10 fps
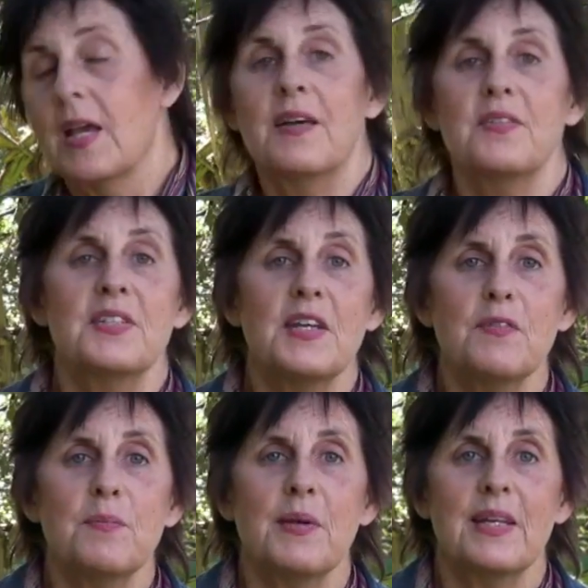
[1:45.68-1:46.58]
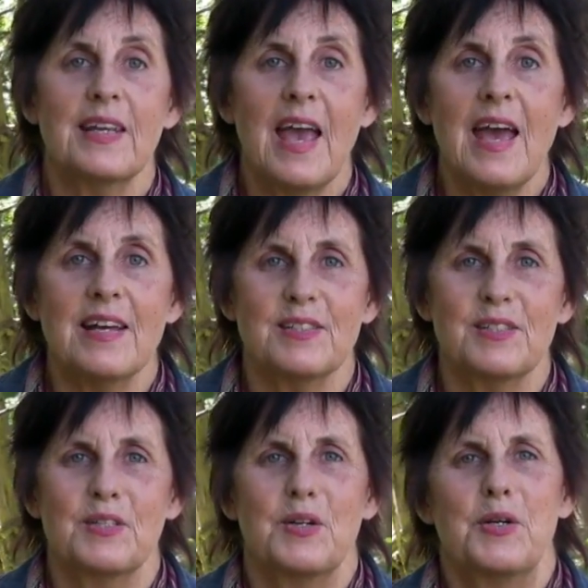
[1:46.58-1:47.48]
And there's even been
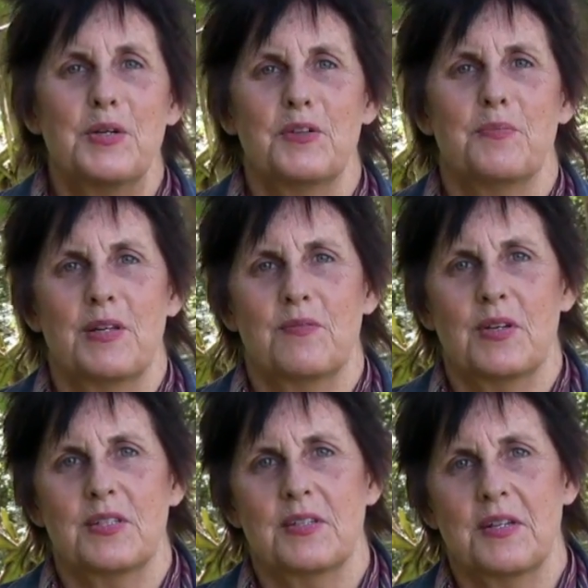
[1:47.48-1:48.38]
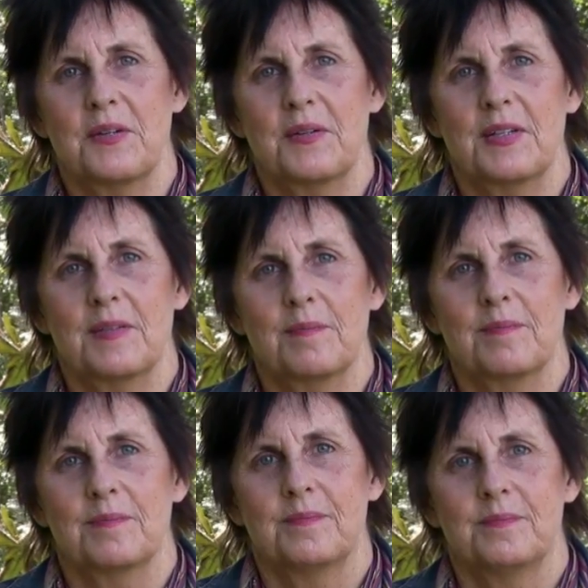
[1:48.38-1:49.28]
cats who have been vegetarian.
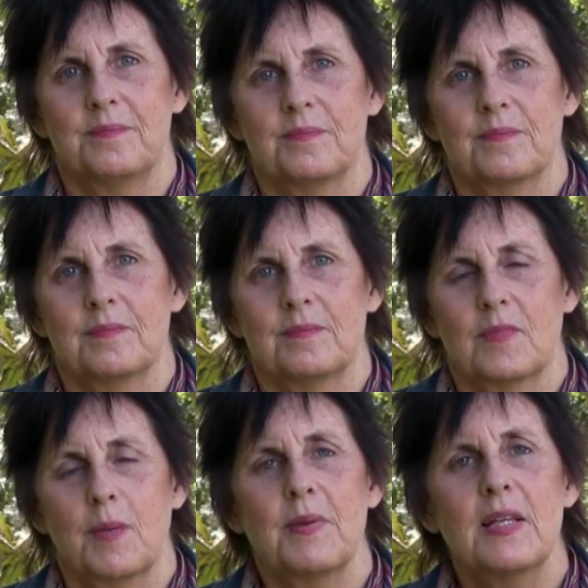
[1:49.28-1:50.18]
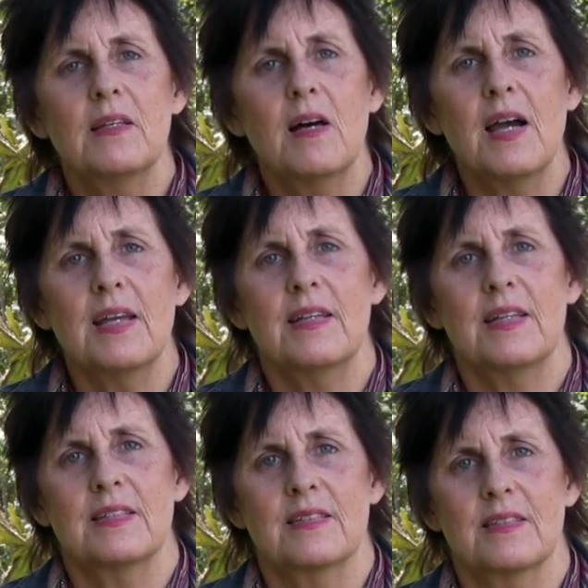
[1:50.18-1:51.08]
Big
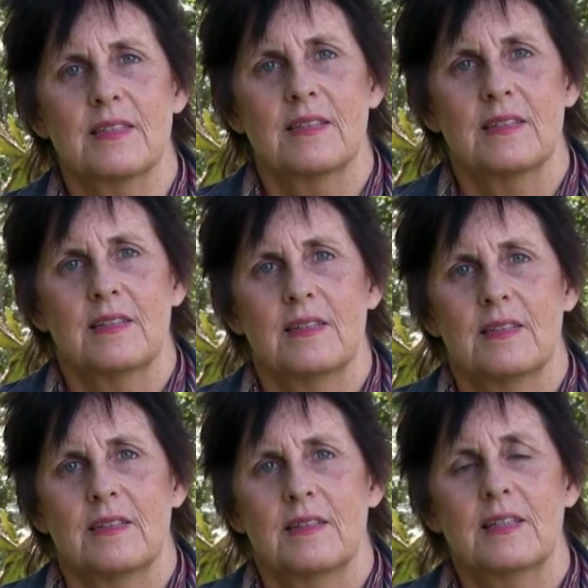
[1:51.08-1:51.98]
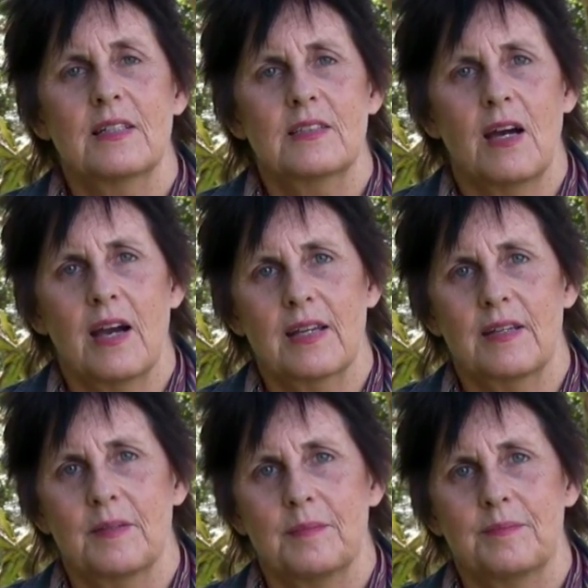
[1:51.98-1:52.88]
lioness, little
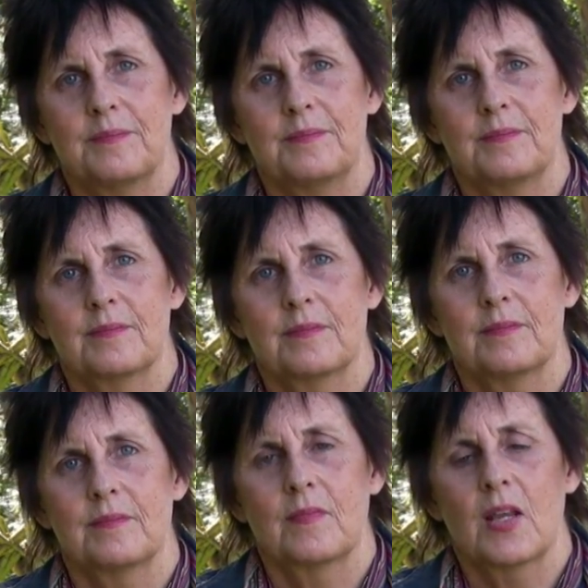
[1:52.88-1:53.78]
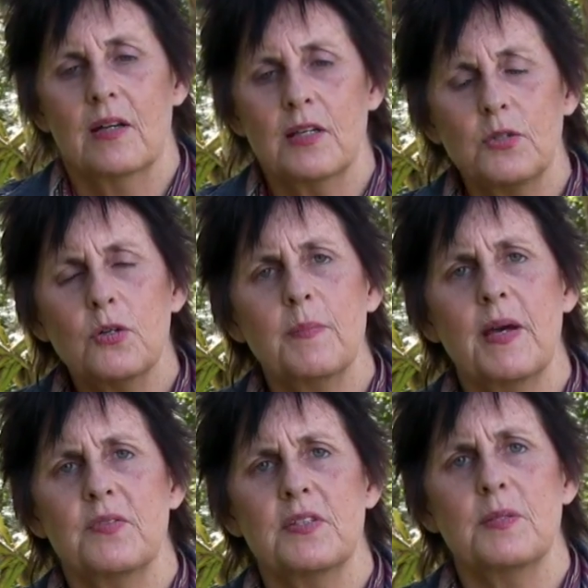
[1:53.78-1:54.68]
Tyke. And I talk
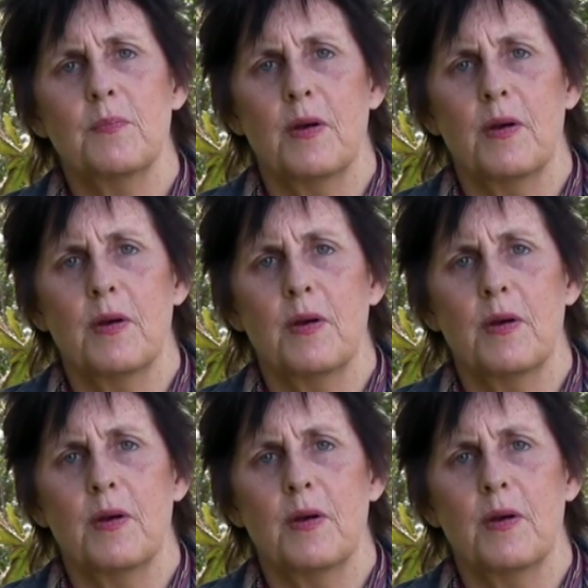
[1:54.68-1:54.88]
about this in